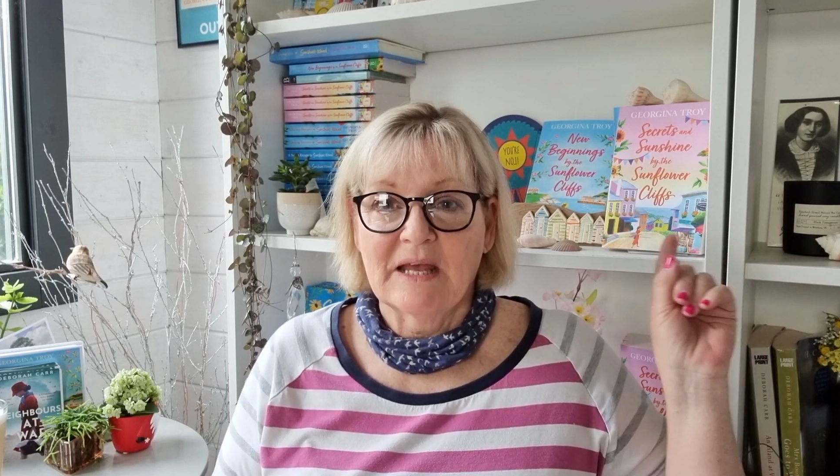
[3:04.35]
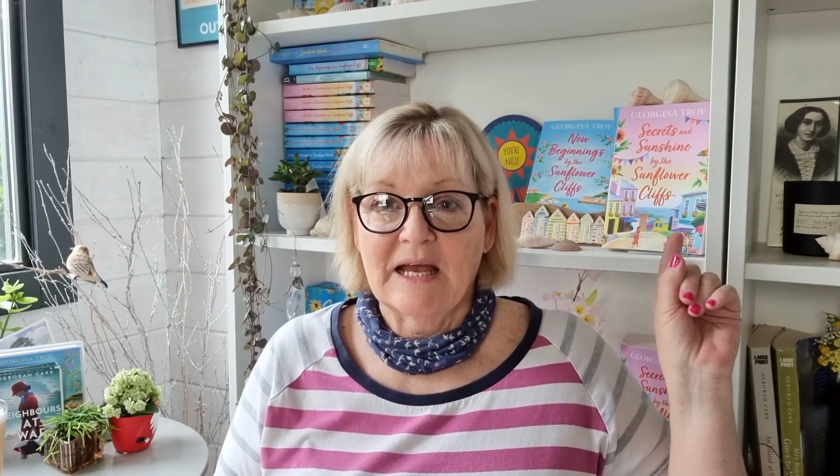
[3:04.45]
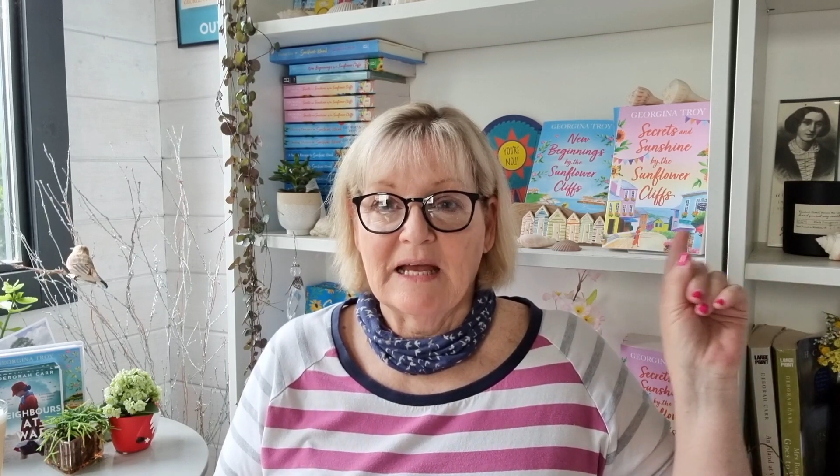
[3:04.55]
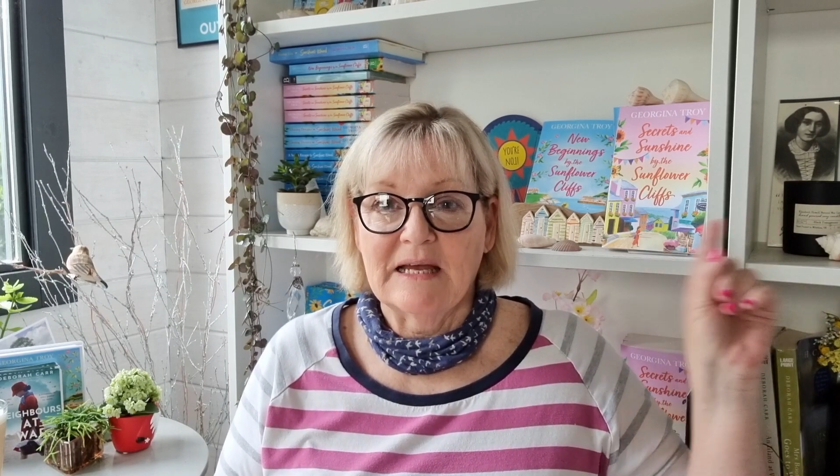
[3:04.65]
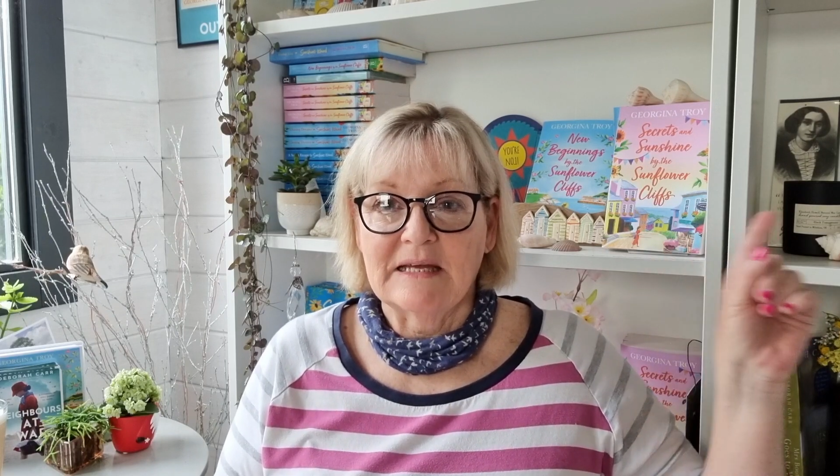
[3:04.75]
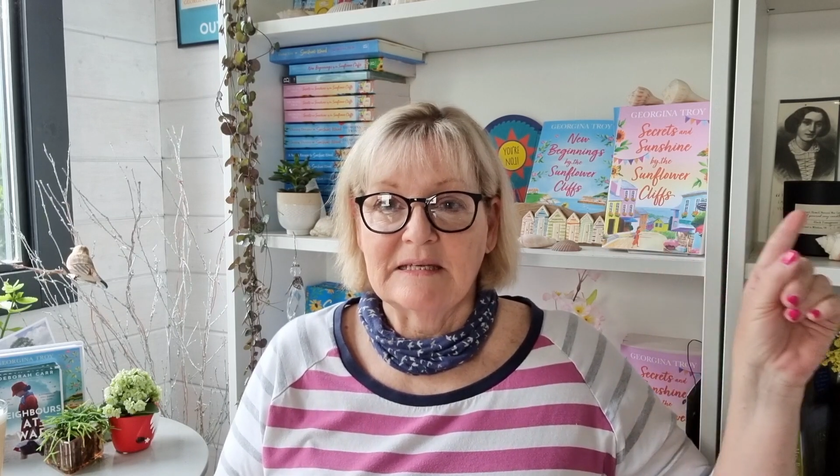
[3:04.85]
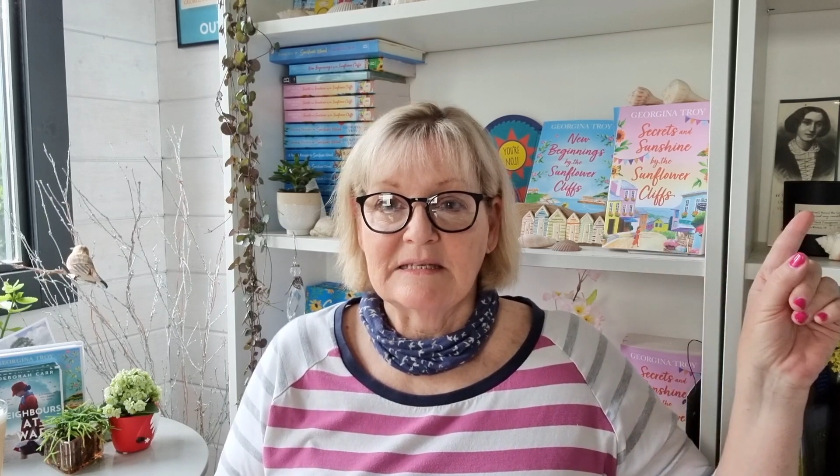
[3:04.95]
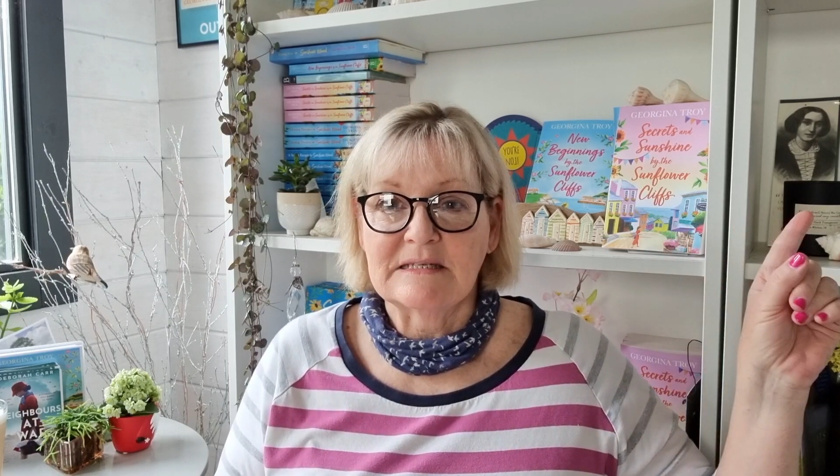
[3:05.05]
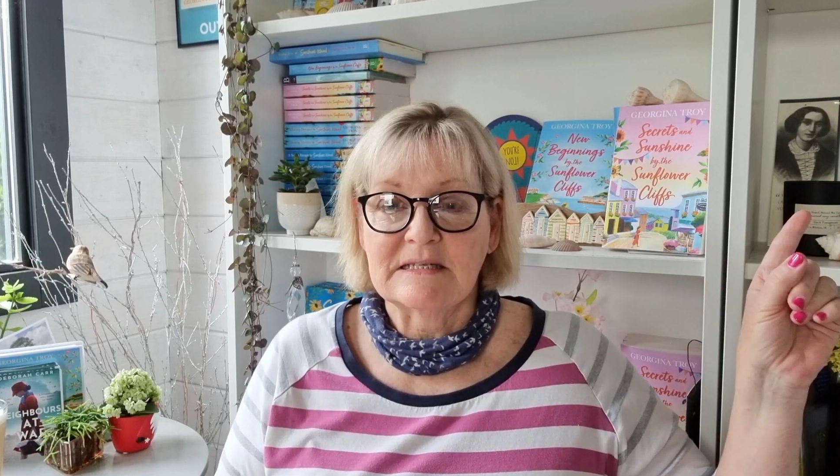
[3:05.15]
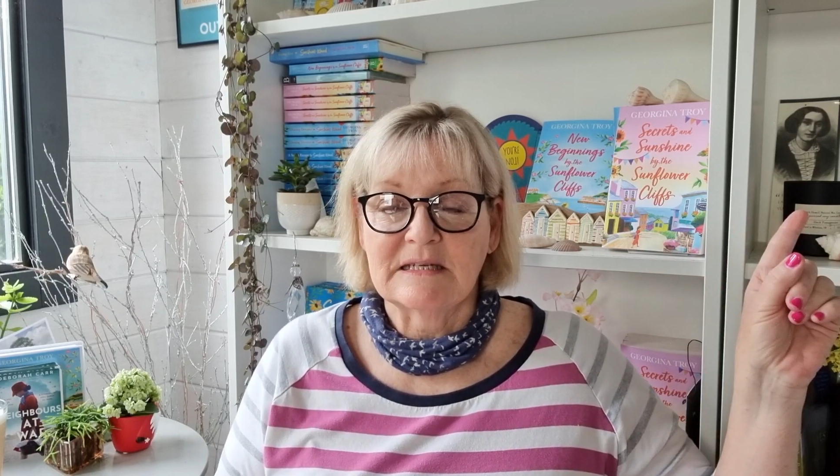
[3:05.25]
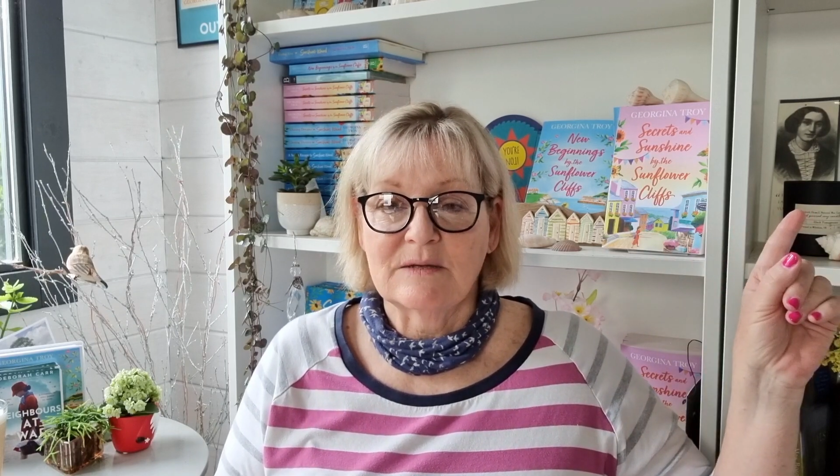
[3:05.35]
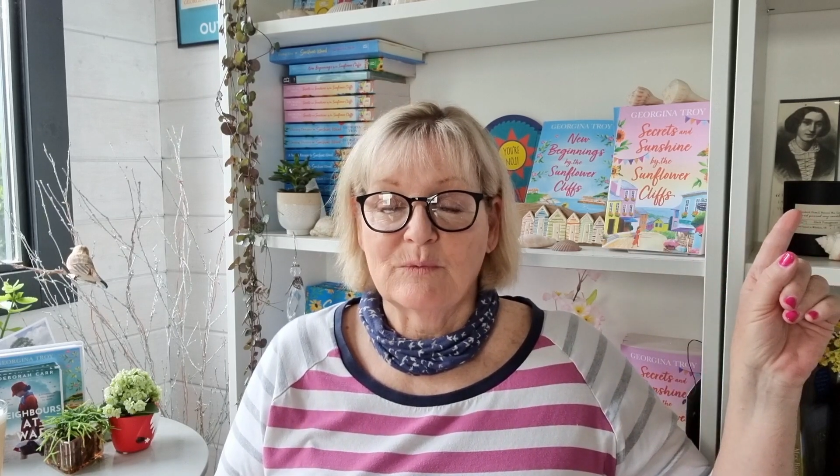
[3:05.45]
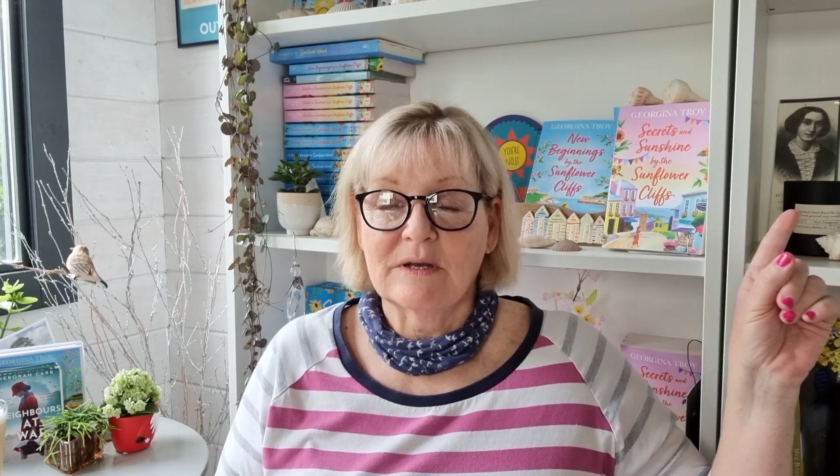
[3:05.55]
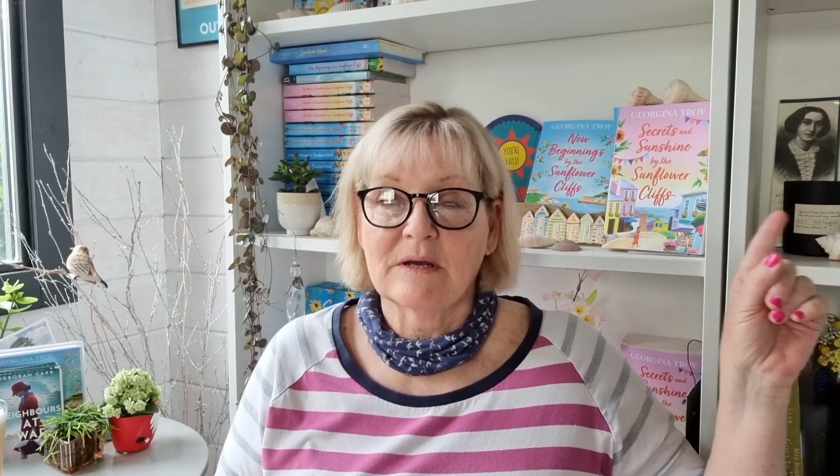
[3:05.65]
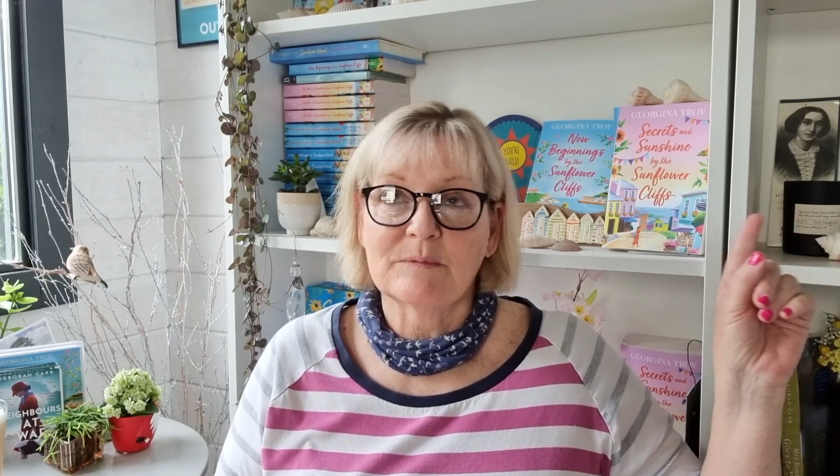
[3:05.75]
And
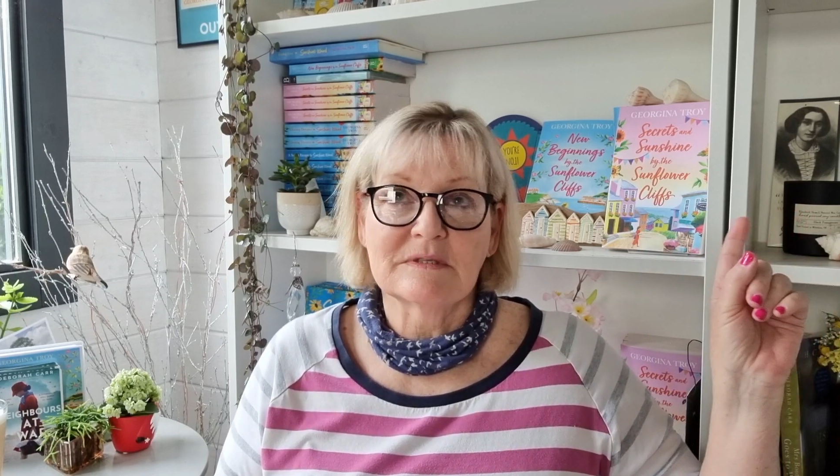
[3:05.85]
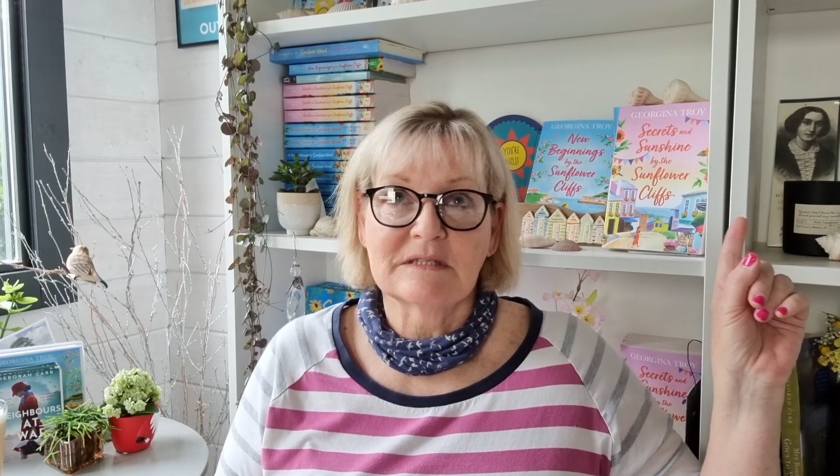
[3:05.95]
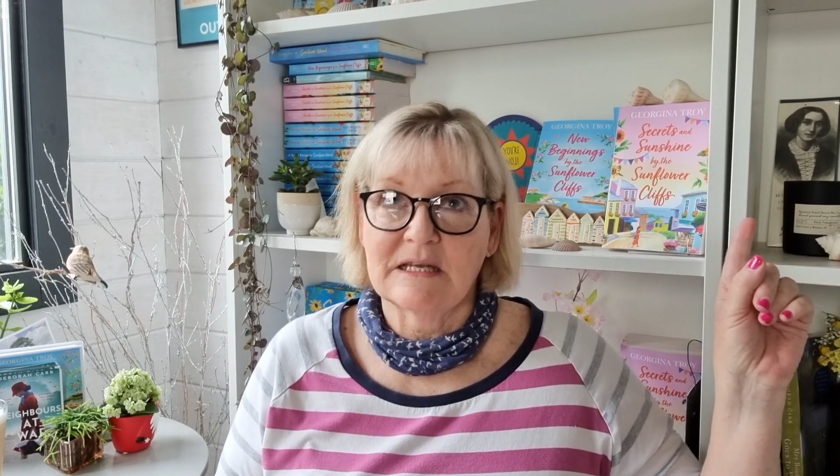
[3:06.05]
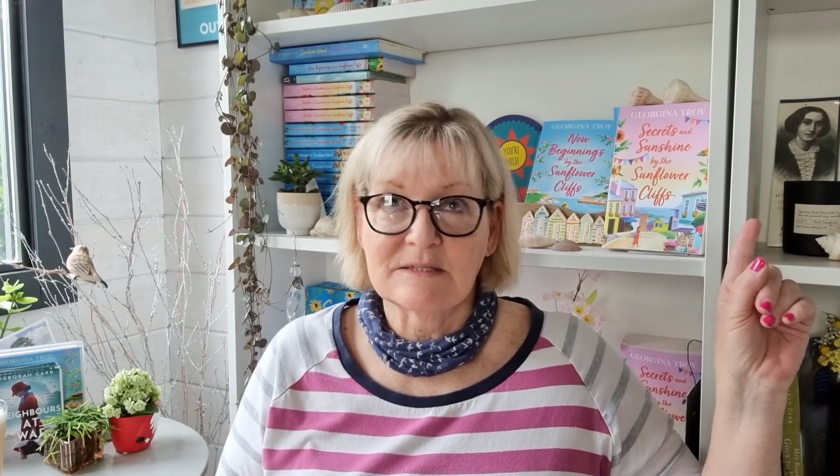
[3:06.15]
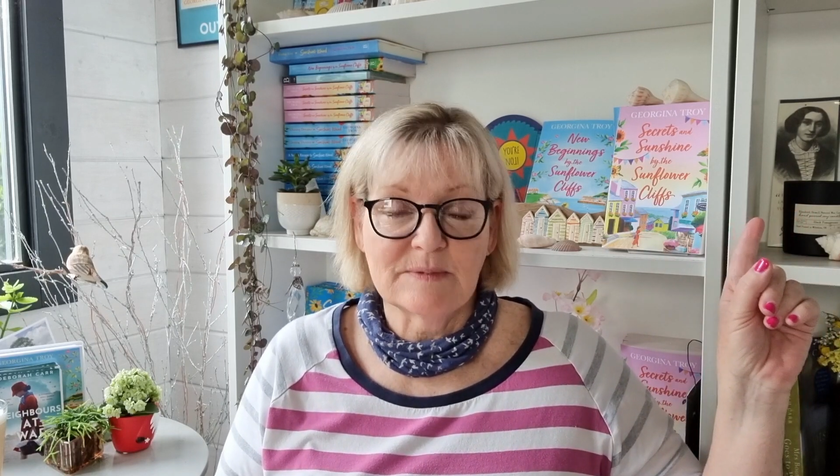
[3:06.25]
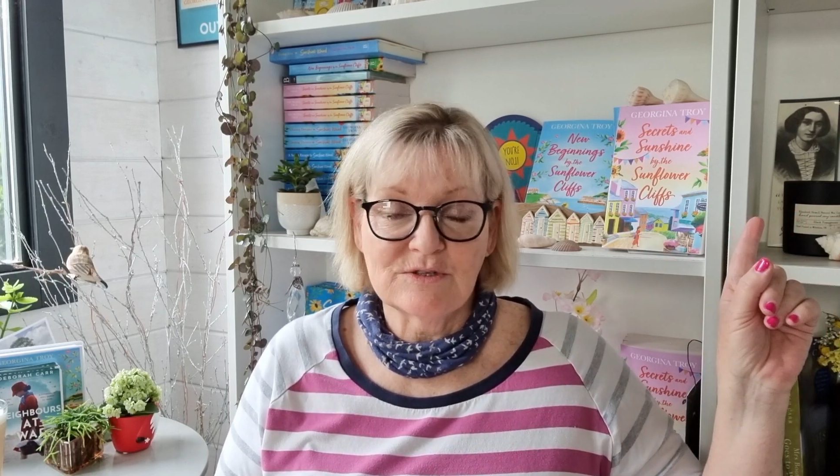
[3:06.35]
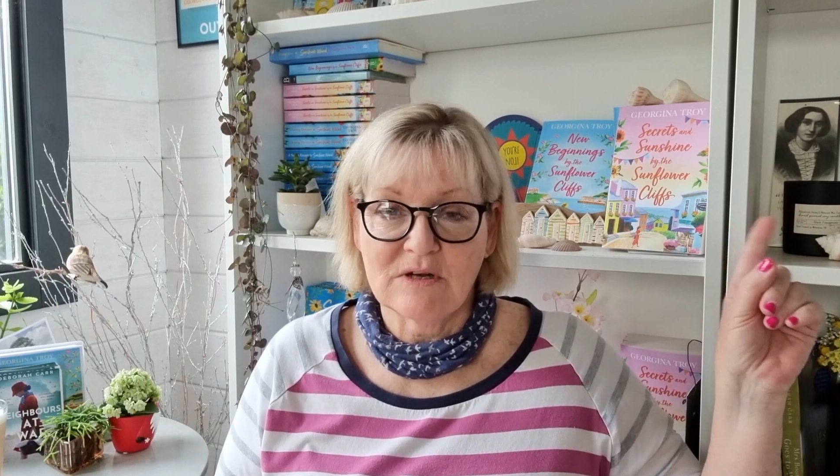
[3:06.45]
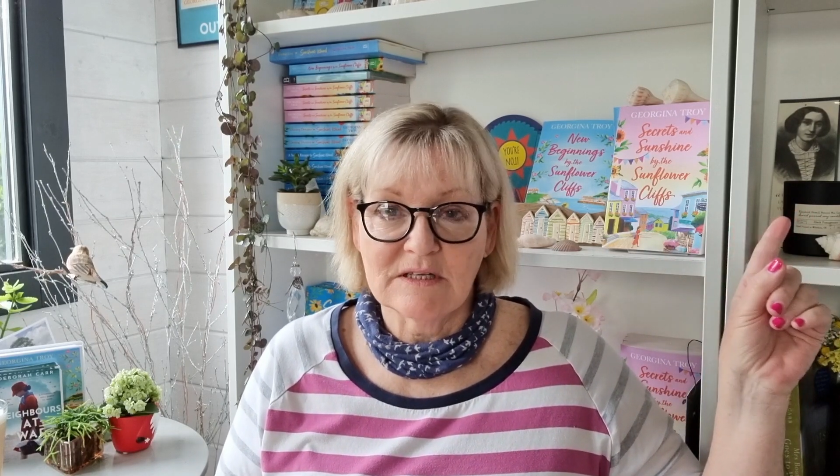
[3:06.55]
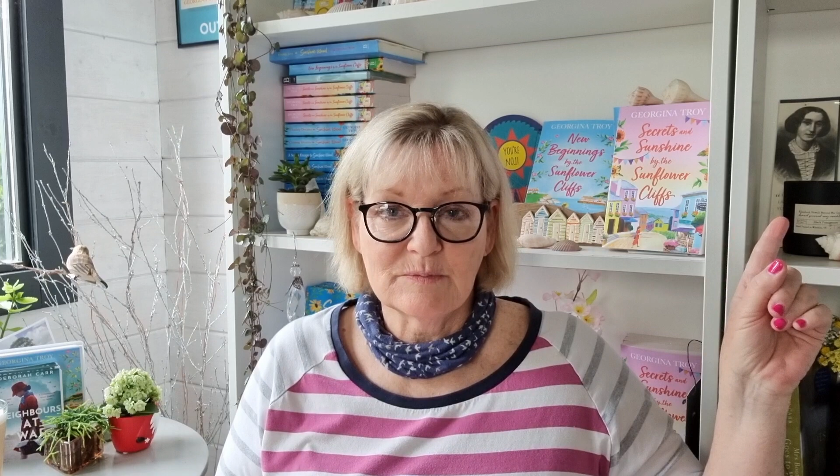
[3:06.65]
when I was desperately trying